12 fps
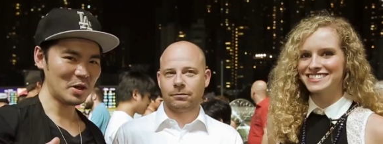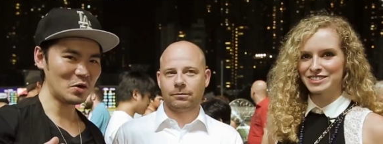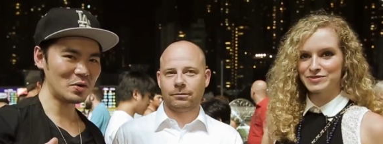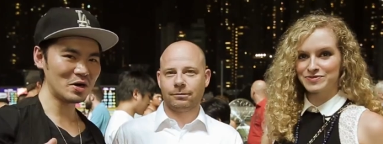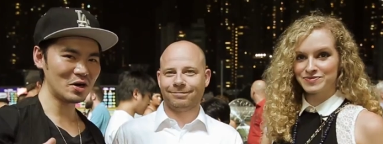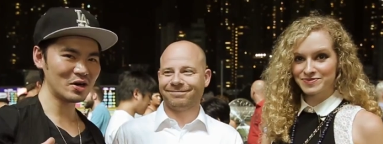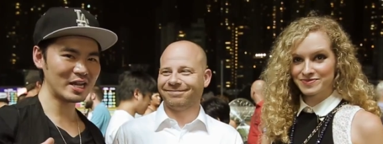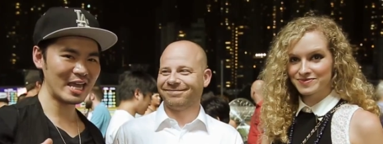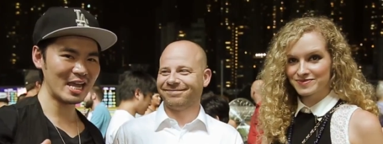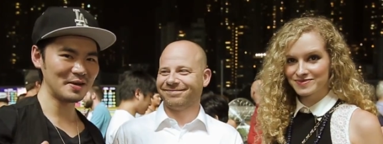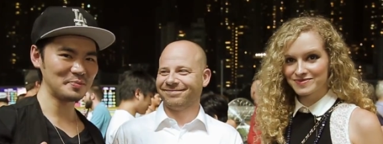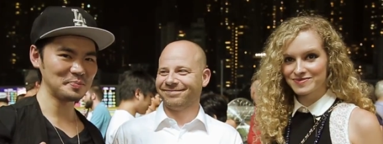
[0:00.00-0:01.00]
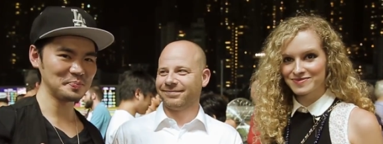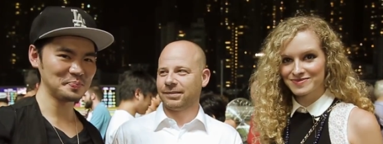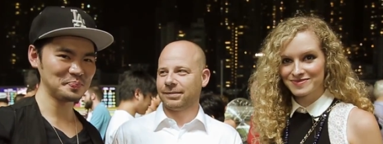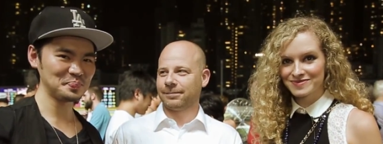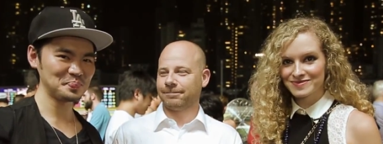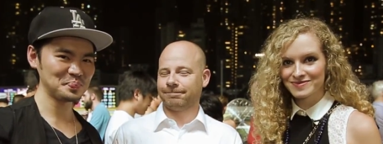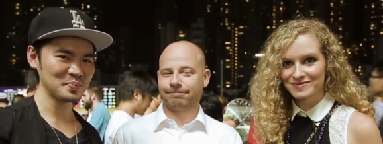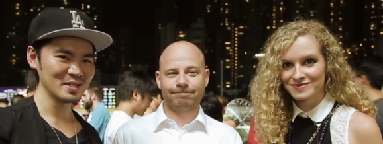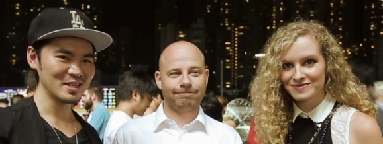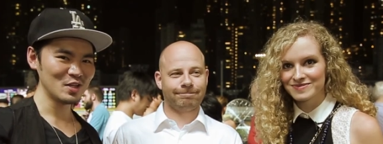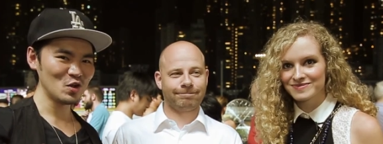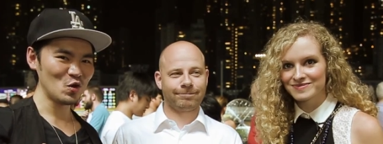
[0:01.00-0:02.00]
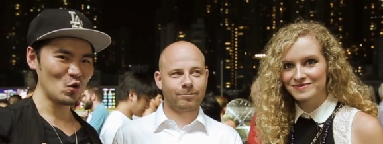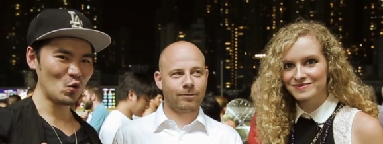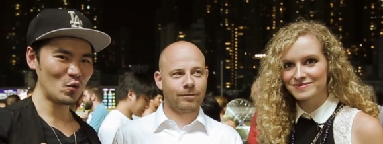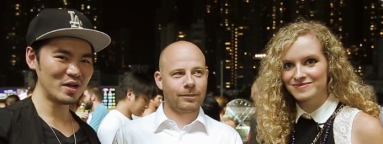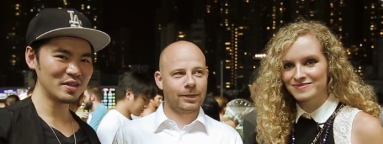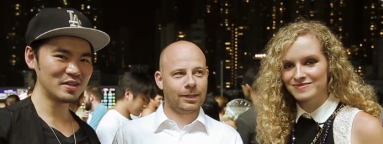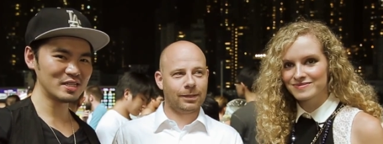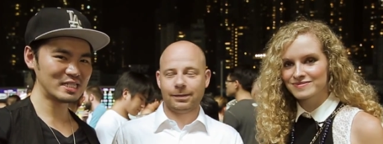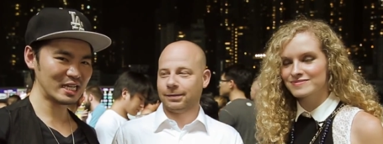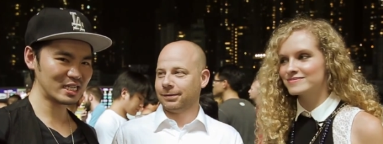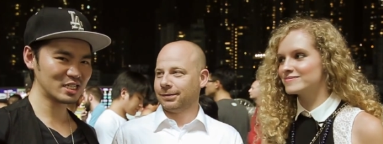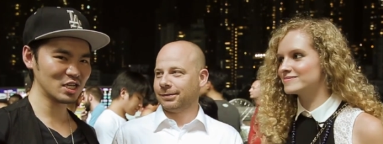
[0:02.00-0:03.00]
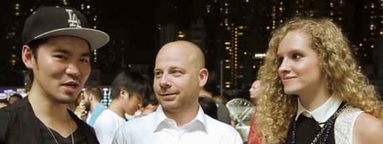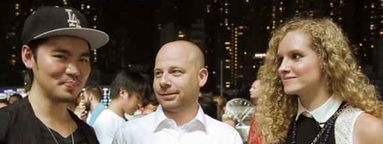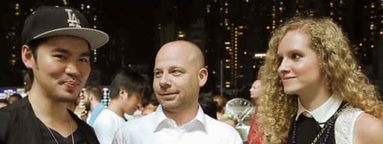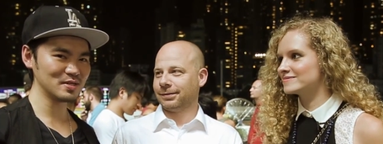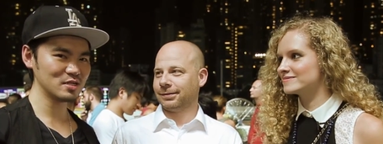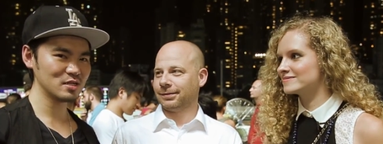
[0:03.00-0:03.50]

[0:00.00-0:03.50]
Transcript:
Speaker 1: Here we are again with six up